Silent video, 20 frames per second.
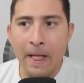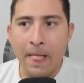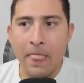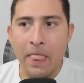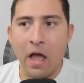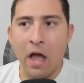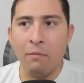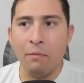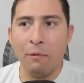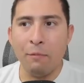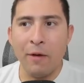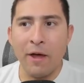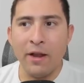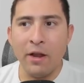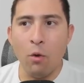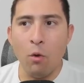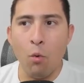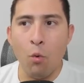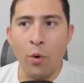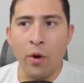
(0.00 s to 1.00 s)
Now, everybody,
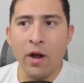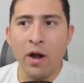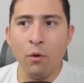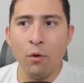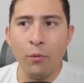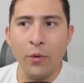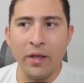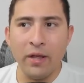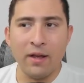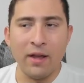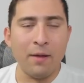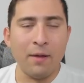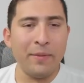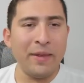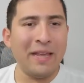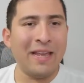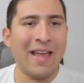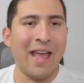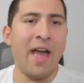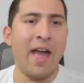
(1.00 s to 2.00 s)
where are we going to be
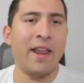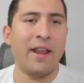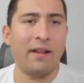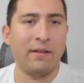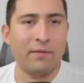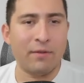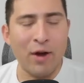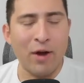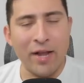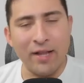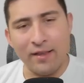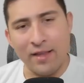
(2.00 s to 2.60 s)
heading, right?